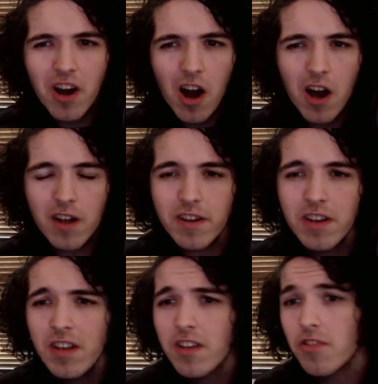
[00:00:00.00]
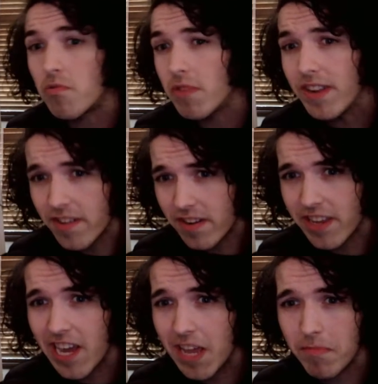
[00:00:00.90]
on the recent
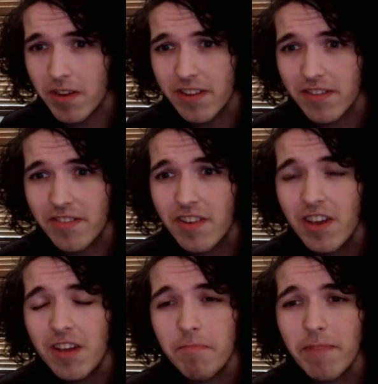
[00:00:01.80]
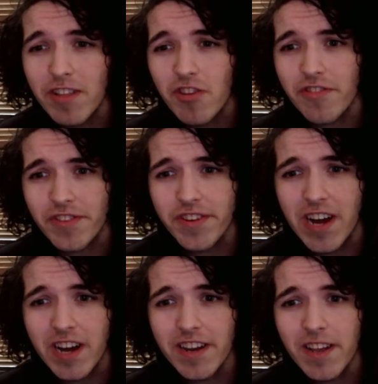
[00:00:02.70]
game against Manchester
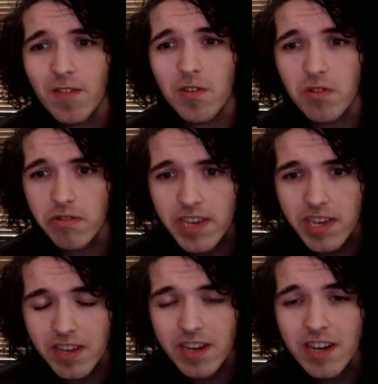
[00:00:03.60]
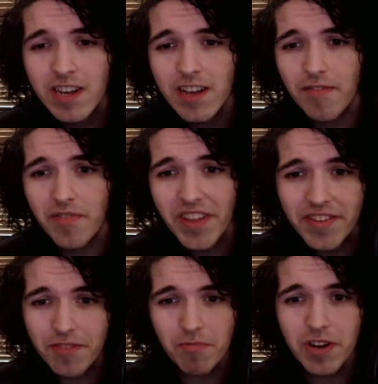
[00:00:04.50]
United in the league,
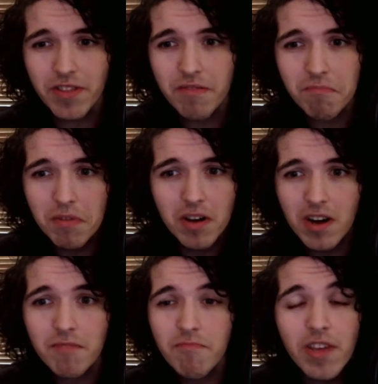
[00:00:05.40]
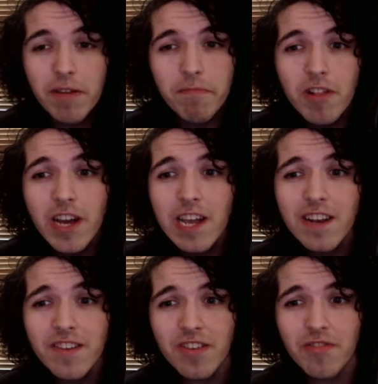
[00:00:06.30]
this is what they
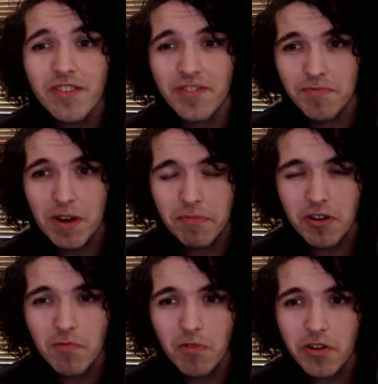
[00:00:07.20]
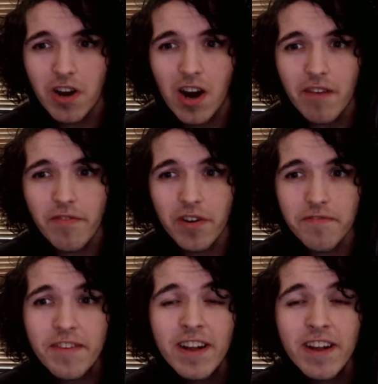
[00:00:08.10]
played, so this is what I'm going to work off of